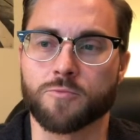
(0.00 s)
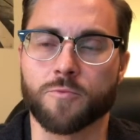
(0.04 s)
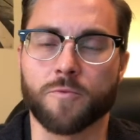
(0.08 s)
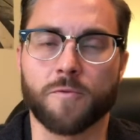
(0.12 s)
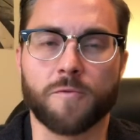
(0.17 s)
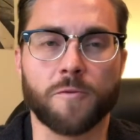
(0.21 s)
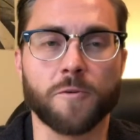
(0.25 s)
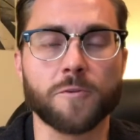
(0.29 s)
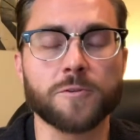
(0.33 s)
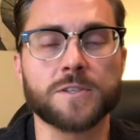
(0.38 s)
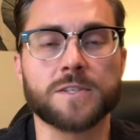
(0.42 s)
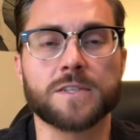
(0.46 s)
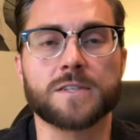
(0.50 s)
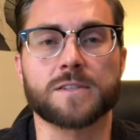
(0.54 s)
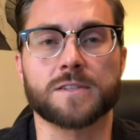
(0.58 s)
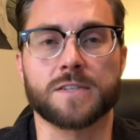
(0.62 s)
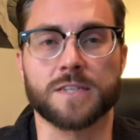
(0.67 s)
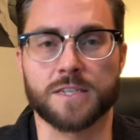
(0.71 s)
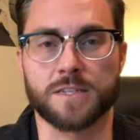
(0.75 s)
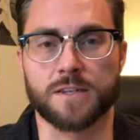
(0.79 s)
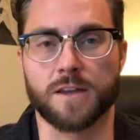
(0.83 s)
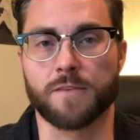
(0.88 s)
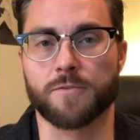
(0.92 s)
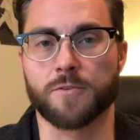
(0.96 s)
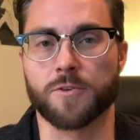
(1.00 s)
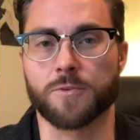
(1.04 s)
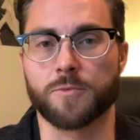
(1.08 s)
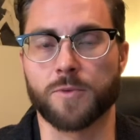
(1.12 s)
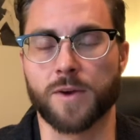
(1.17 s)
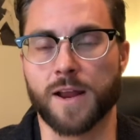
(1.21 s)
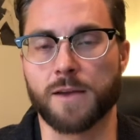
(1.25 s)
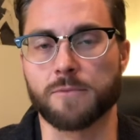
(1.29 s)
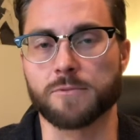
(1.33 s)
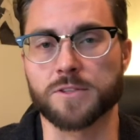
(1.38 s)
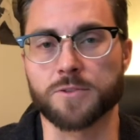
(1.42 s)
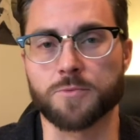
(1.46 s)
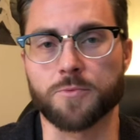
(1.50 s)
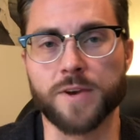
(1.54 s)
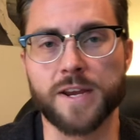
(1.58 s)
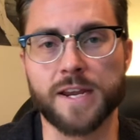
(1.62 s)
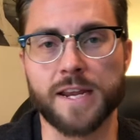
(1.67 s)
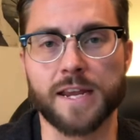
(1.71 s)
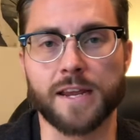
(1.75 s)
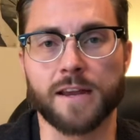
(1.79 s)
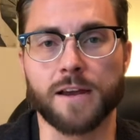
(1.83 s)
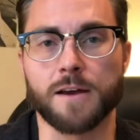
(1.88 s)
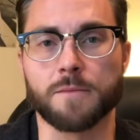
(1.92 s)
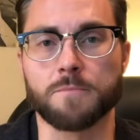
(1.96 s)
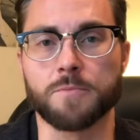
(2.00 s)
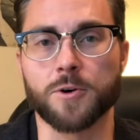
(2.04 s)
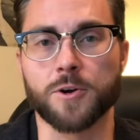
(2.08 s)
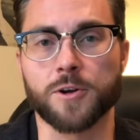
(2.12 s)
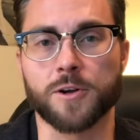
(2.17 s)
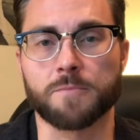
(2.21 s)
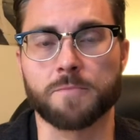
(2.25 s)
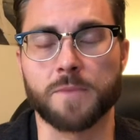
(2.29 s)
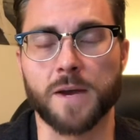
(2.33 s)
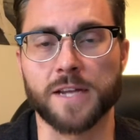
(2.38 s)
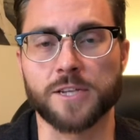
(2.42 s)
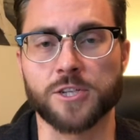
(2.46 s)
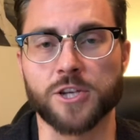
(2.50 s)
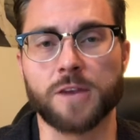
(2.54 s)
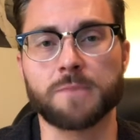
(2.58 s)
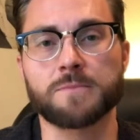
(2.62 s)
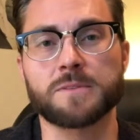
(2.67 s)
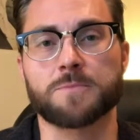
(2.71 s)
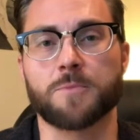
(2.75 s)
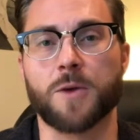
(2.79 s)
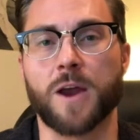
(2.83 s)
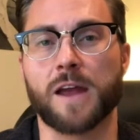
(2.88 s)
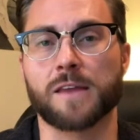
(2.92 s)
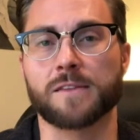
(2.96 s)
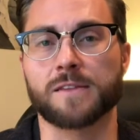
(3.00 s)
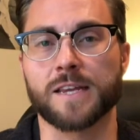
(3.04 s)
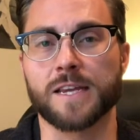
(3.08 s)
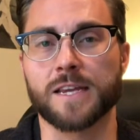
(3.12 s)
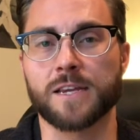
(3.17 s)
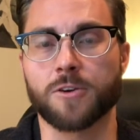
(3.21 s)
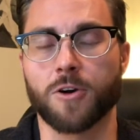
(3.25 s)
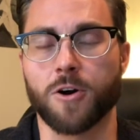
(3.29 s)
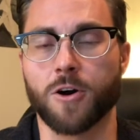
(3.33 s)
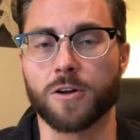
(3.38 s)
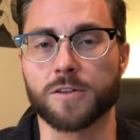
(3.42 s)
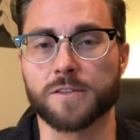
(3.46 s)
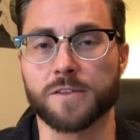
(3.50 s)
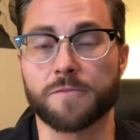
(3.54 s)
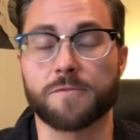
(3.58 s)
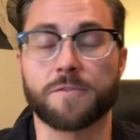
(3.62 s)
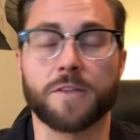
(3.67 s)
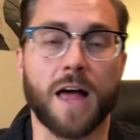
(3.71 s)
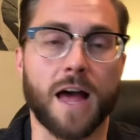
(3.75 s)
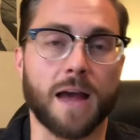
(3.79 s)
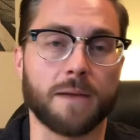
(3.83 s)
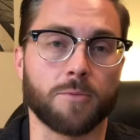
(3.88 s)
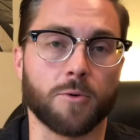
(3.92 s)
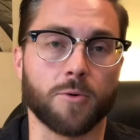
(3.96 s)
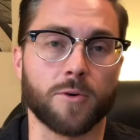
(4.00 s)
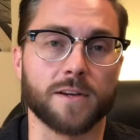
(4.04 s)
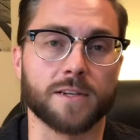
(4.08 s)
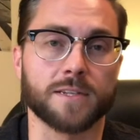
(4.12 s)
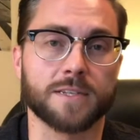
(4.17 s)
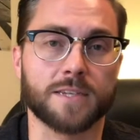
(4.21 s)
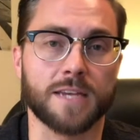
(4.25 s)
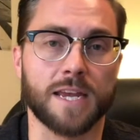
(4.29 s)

first discovered when I was reading a book by James Bradley called Flyboys,